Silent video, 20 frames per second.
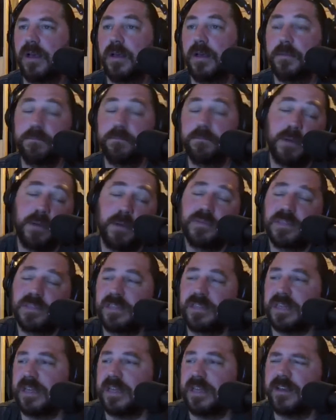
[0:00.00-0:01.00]
But we'll
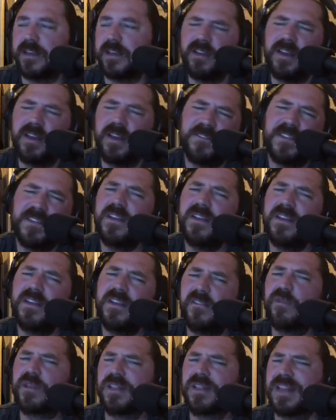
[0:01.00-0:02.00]
see. If it
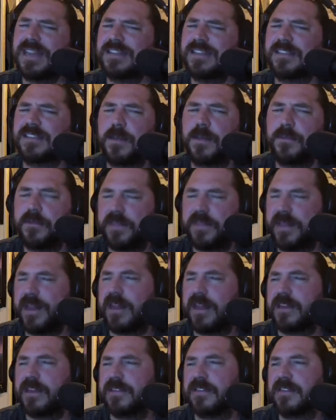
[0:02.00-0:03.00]
was late summer, then I
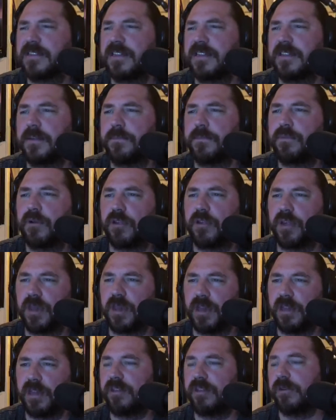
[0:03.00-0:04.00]
could see them pushing
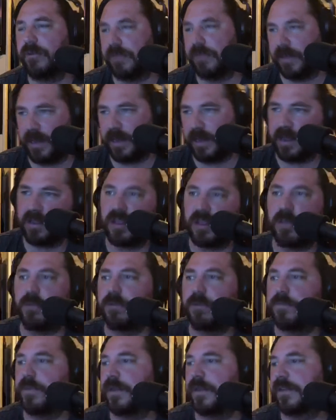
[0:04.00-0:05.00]
it to the next summer.
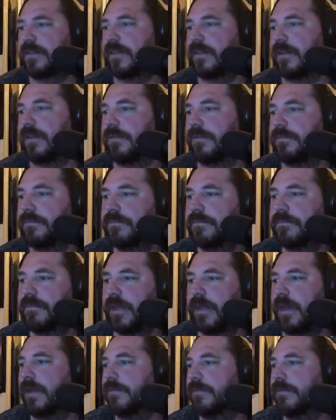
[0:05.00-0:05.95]
But yeah.